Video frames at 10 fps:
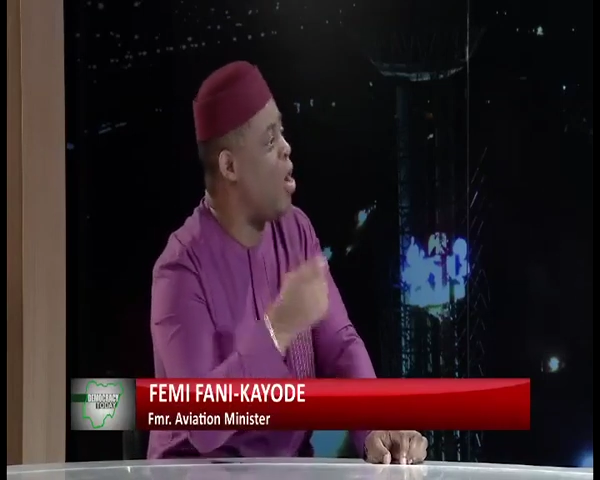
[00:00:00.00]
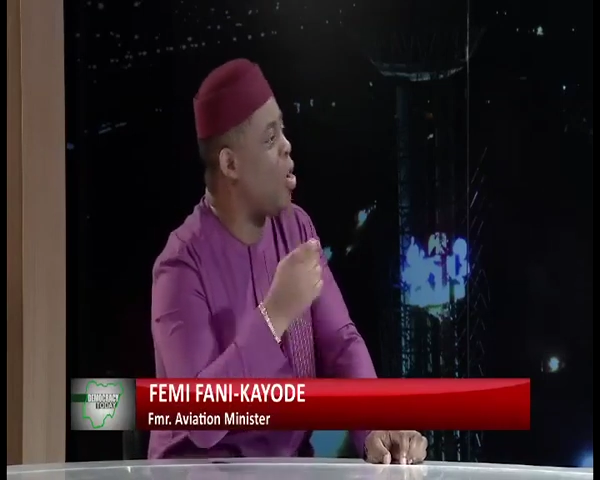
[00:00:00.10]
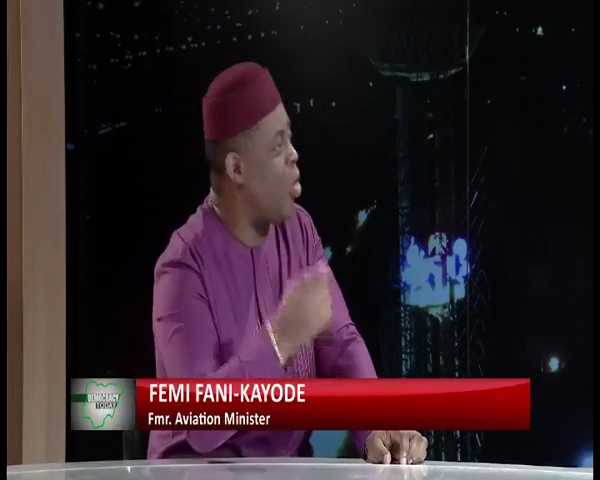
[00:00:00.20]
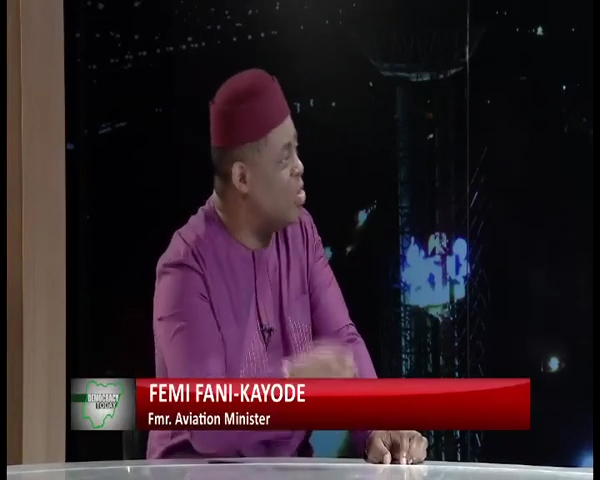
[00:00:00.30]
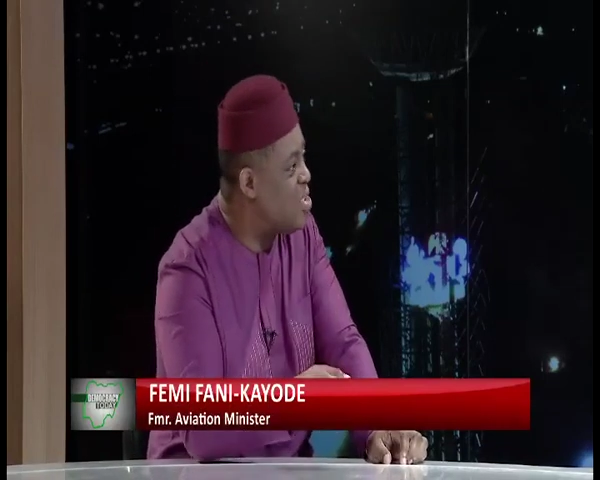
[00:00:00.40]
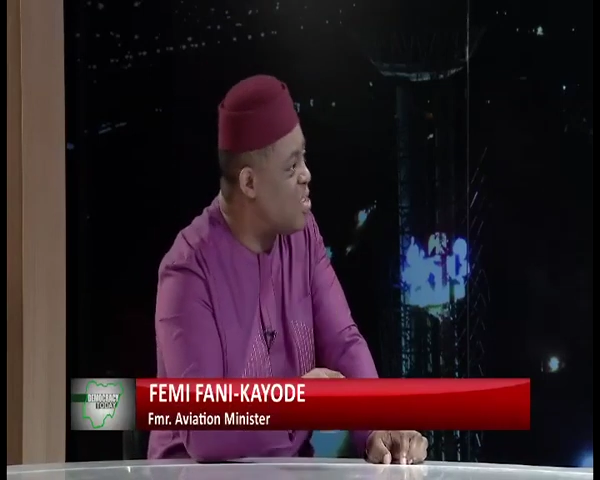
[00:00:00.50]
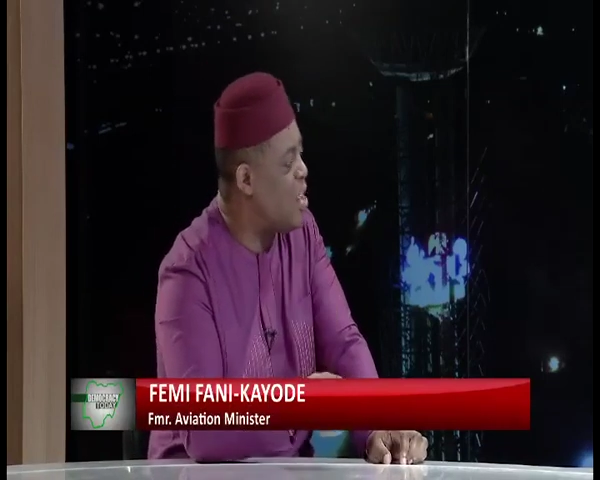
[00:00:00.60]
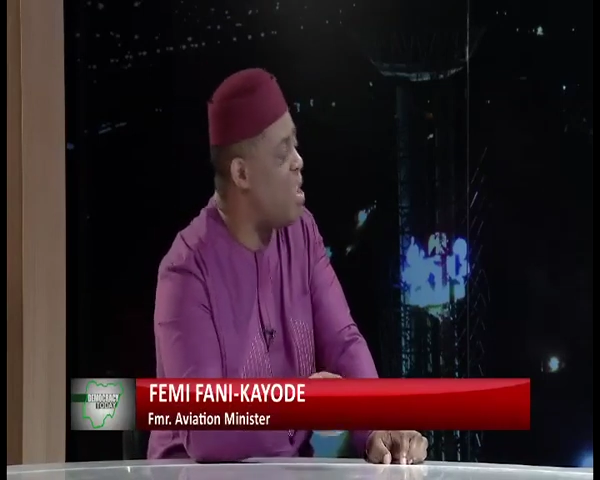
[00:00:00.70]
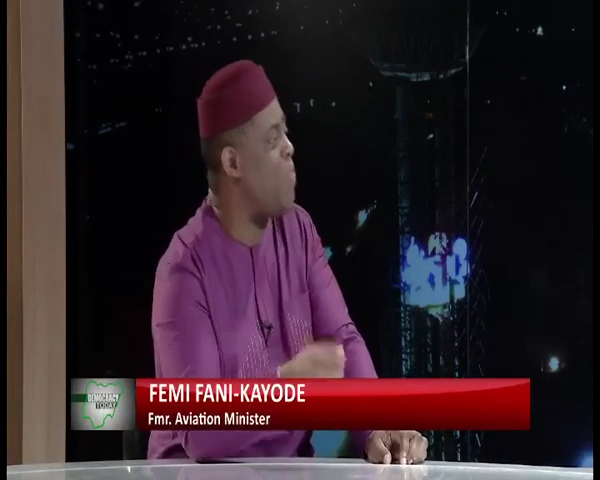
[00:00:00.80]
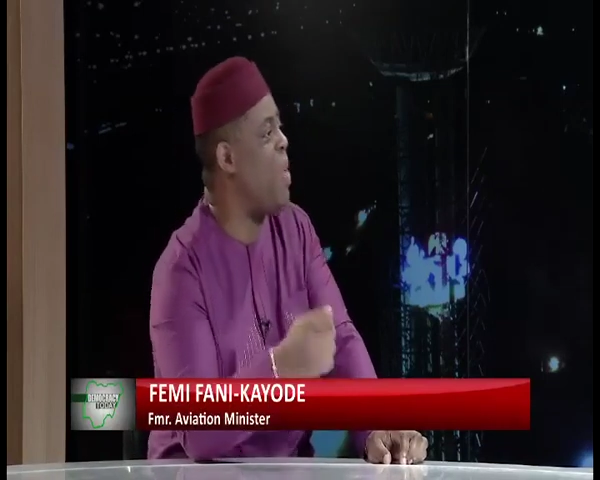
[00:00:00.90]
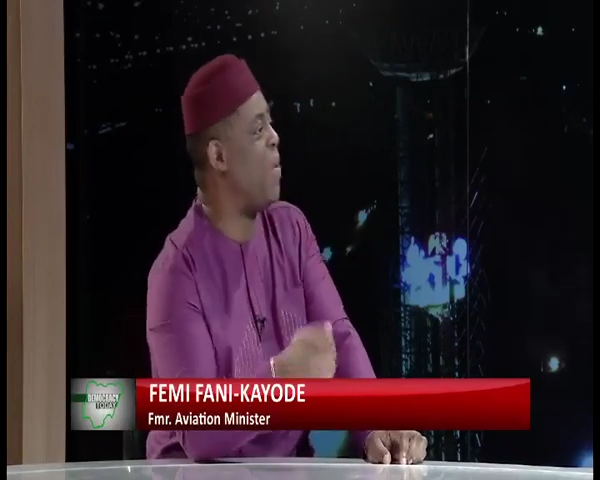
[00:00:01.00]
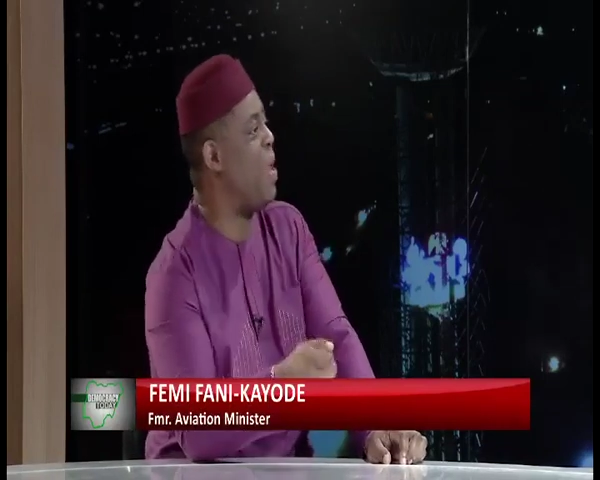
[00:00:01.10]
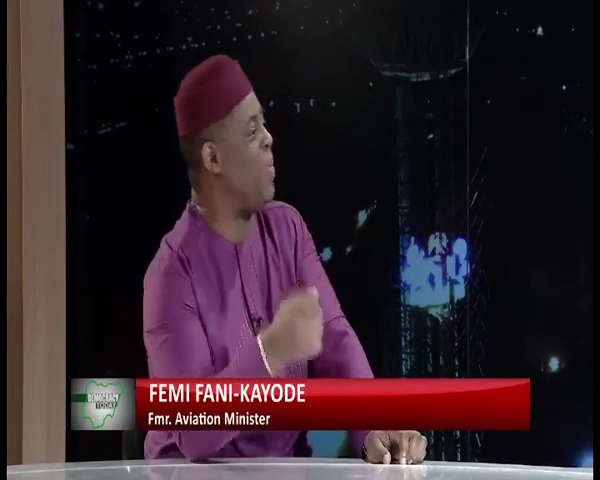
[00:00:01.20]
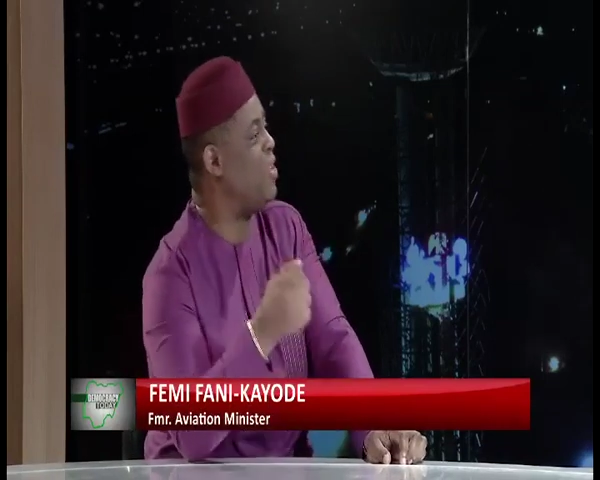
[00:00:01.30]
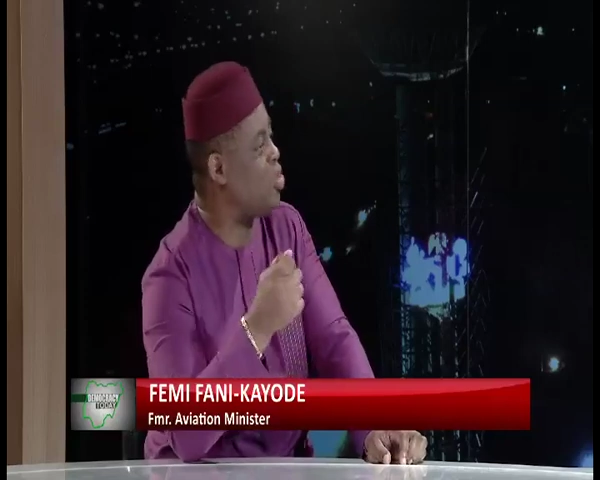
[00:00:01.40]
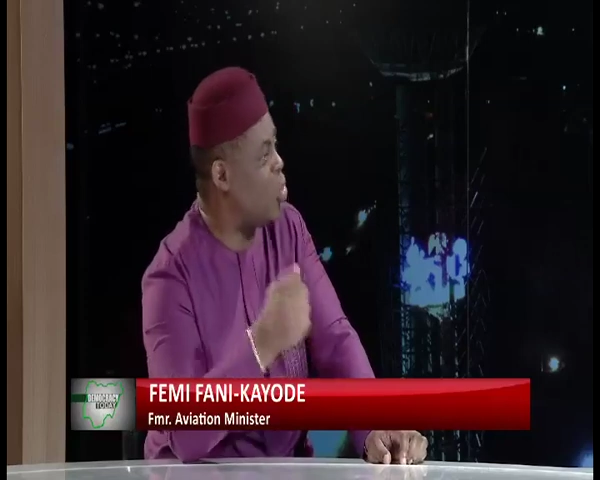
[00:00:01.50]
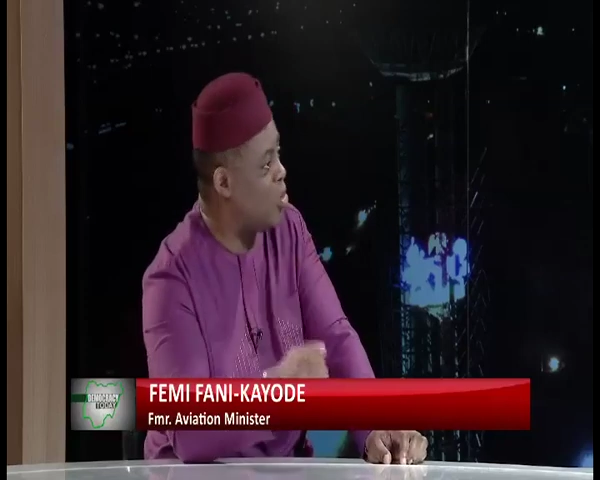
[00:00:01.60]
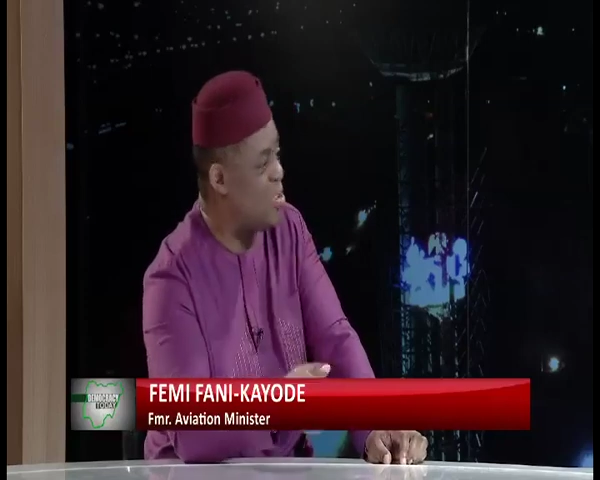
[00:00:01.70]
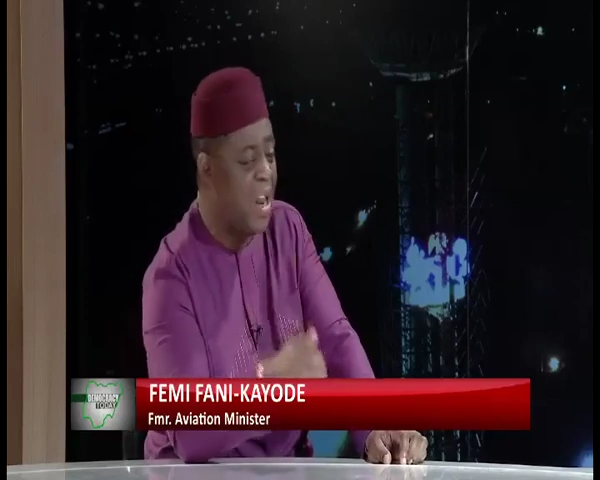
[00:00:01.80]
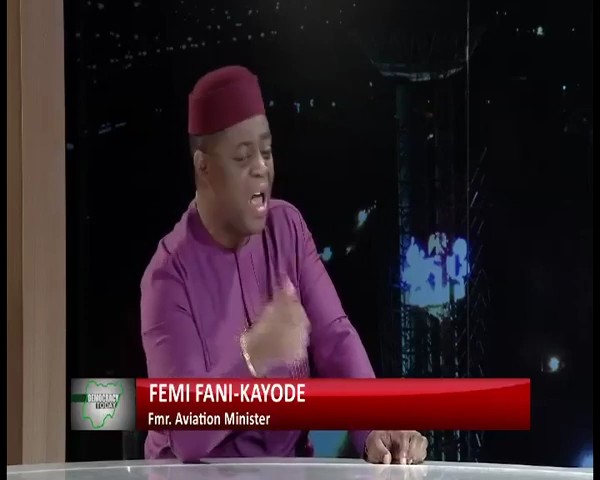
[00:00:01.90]
Constantly, people are being
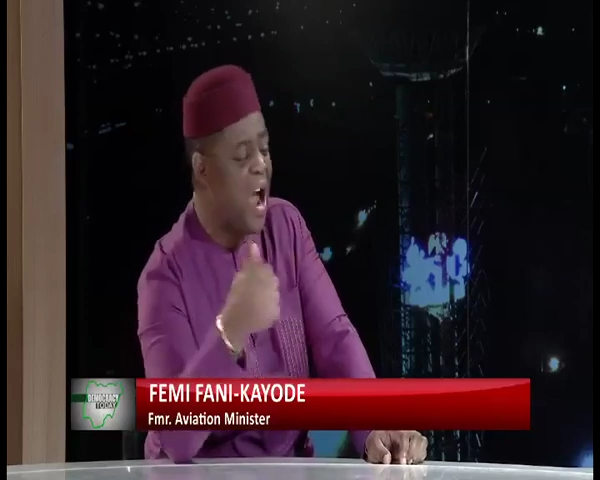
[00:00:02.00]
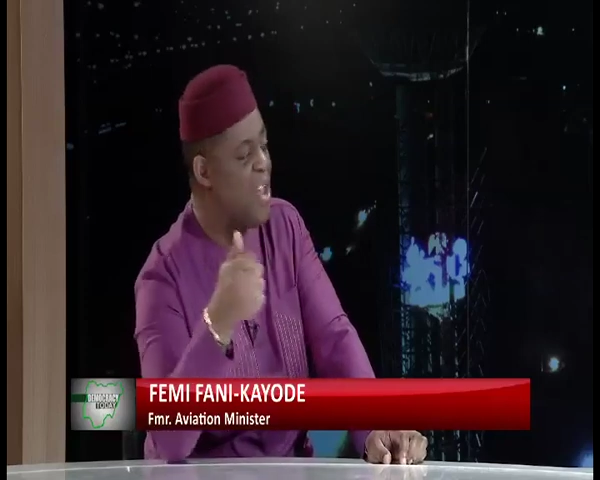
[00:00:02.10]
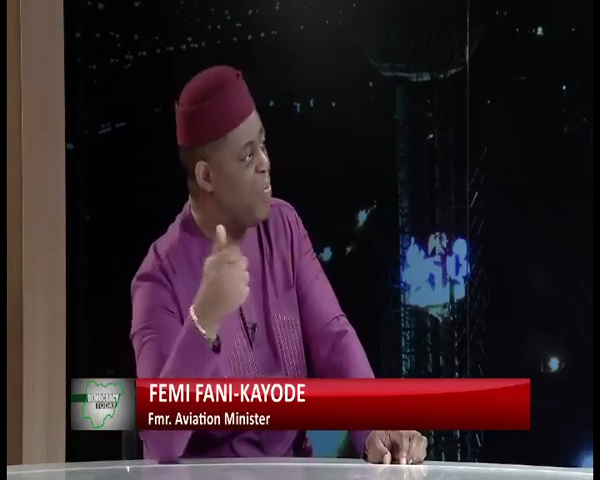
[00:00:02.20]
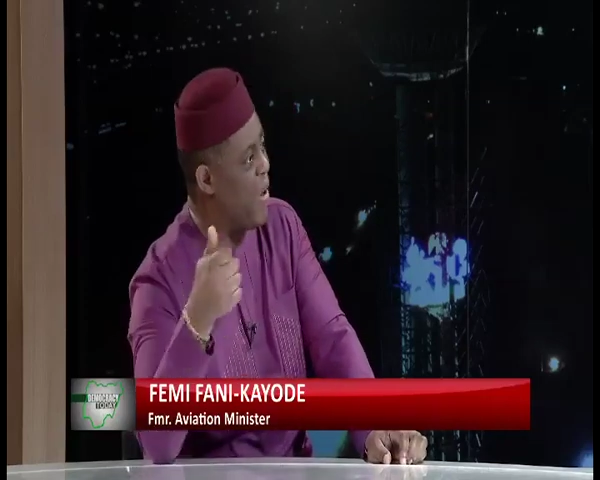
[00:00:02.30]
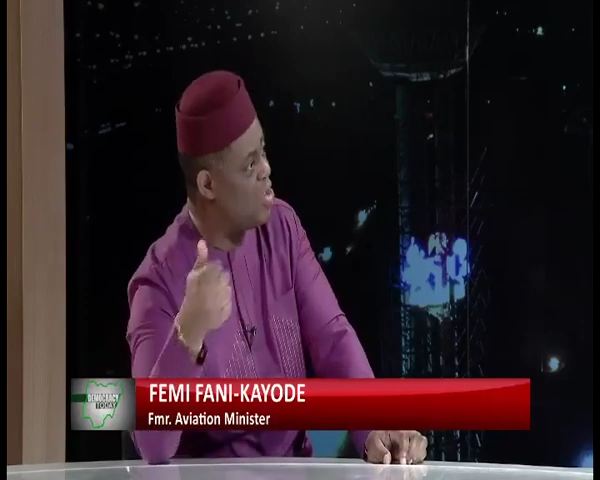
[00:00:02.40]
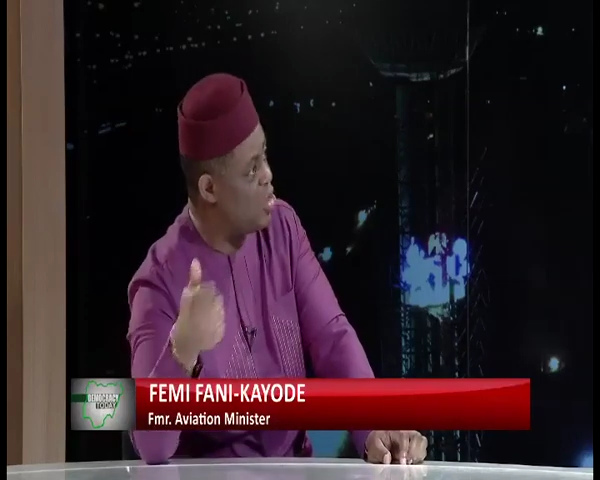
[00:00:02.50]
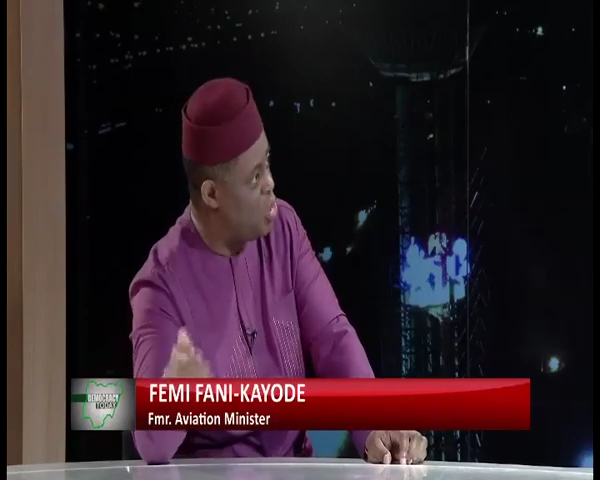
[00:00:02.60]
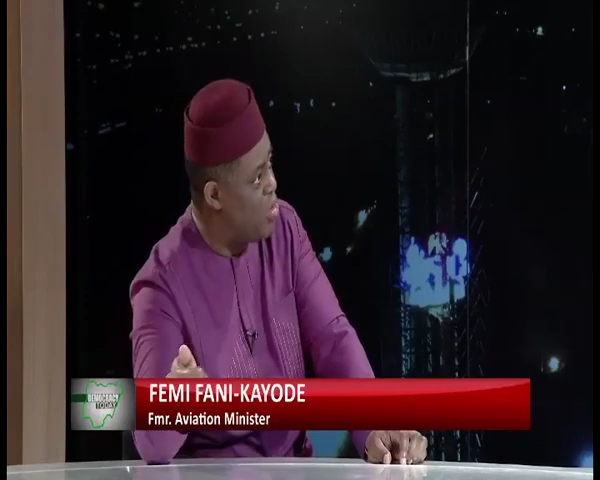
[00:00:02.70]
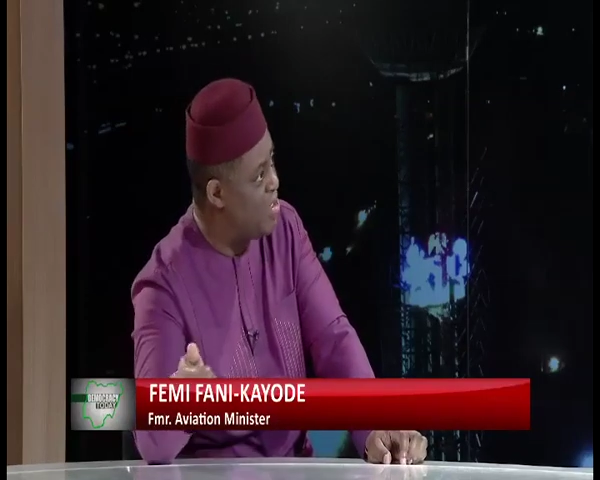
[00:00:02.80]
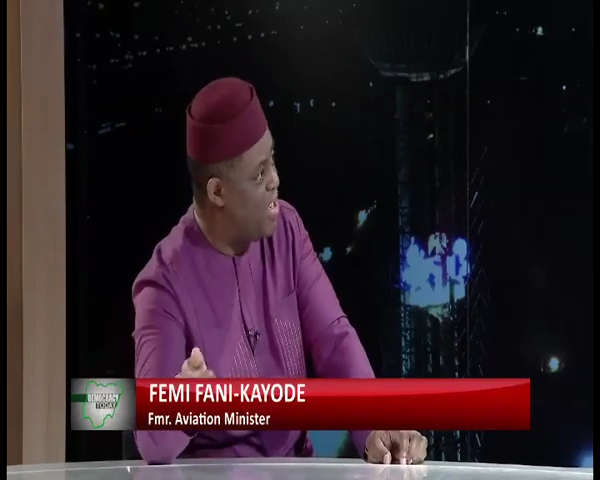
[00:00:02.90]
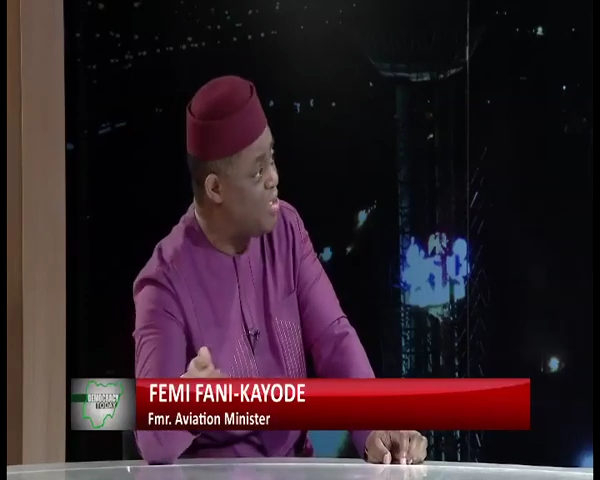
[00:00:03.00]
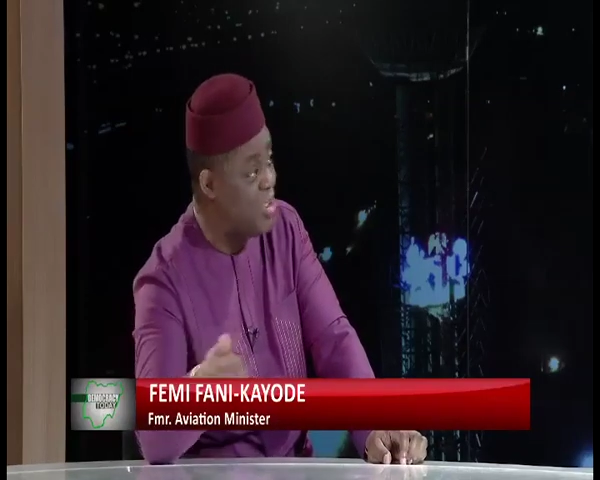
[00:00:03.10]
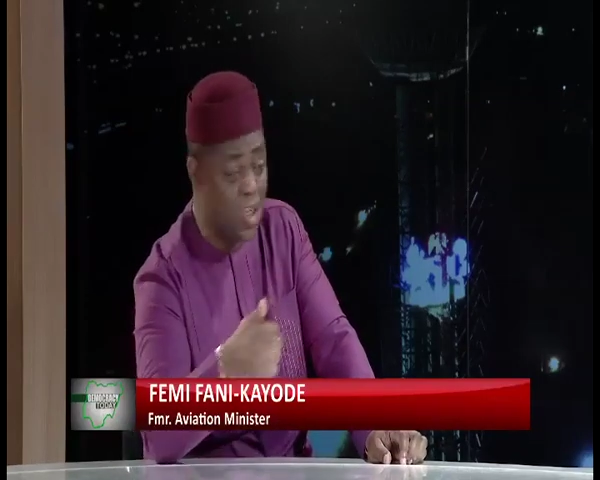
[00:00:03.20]
slaughtered either by security agents.